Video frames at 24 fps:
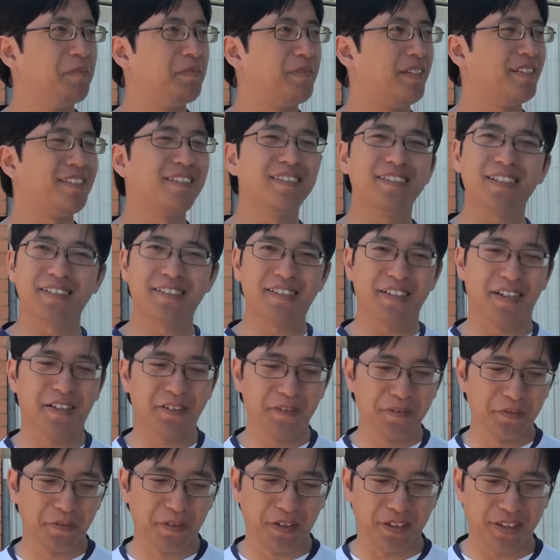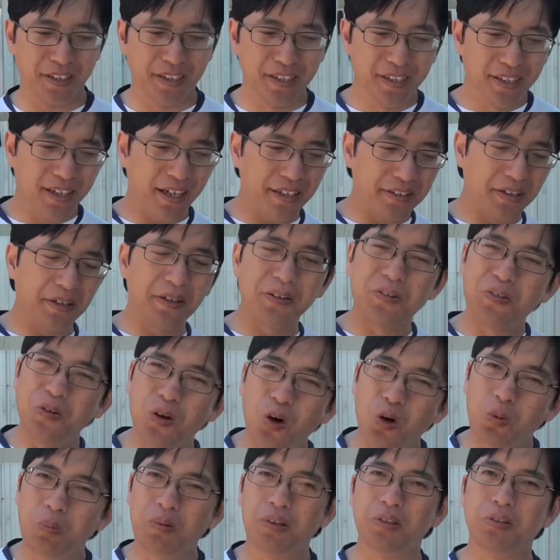This is a tough one. I don't
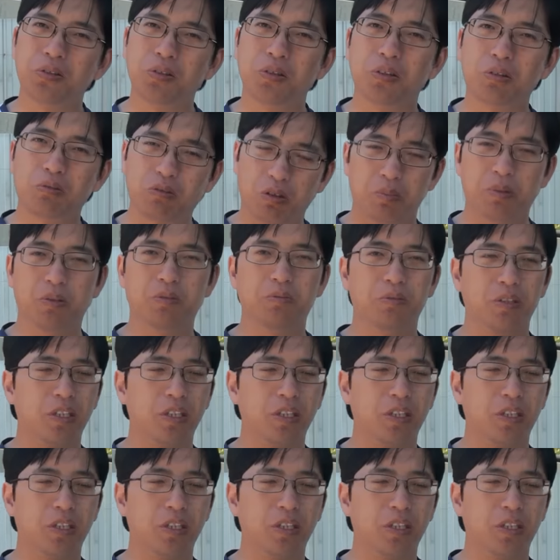normally do equipment